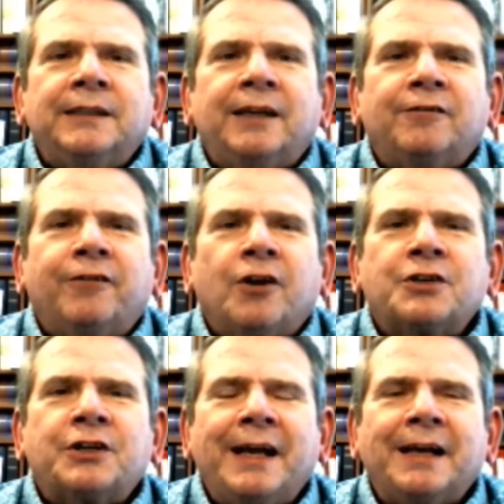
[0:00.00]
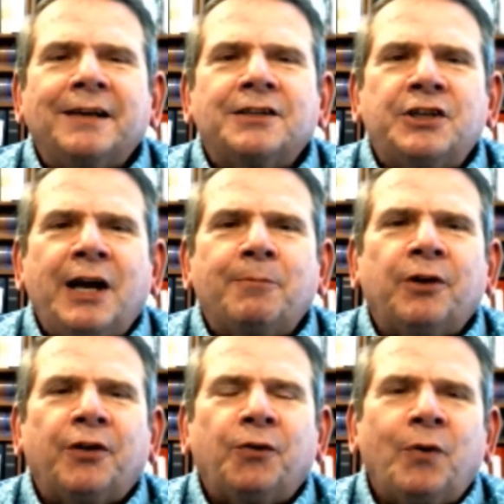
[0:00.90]
In 1 Kings
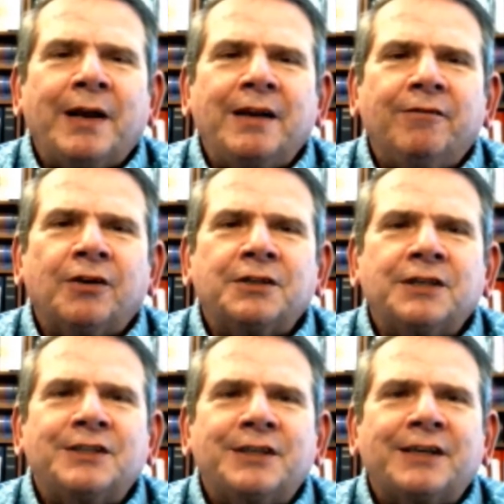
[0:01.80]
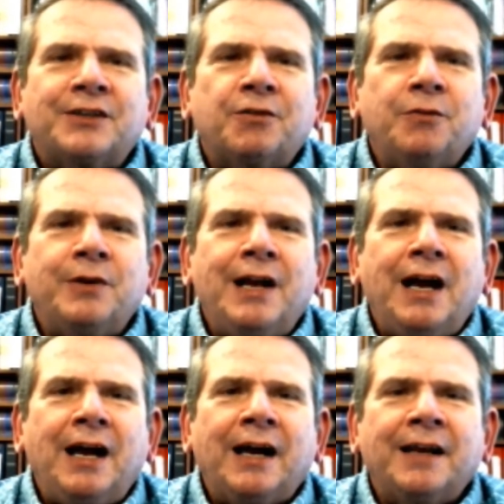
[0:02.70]
chapter 3, verses 6 through
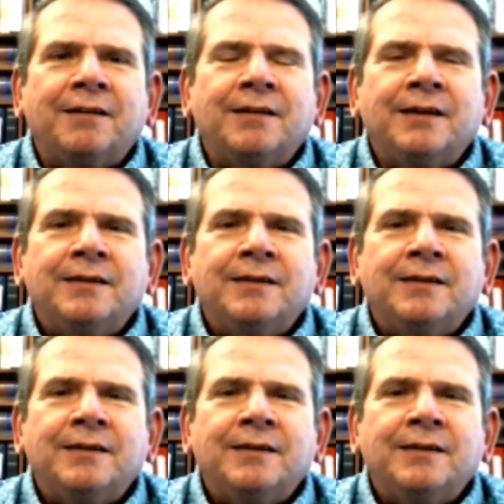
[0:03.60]
9,